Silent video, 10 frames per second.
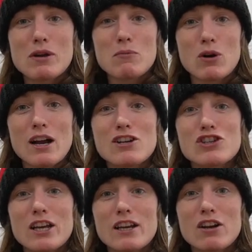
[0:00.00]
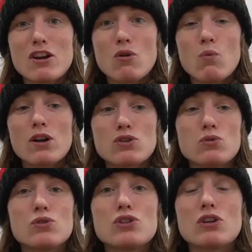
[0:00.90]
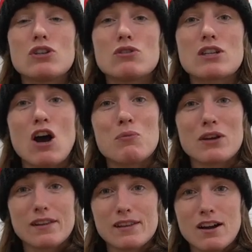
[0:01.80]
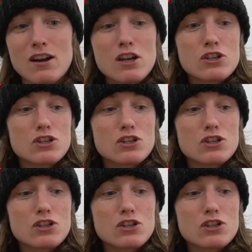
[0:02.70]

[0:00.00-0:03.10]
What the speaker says: bit more educated on what tools you can use to help you get there.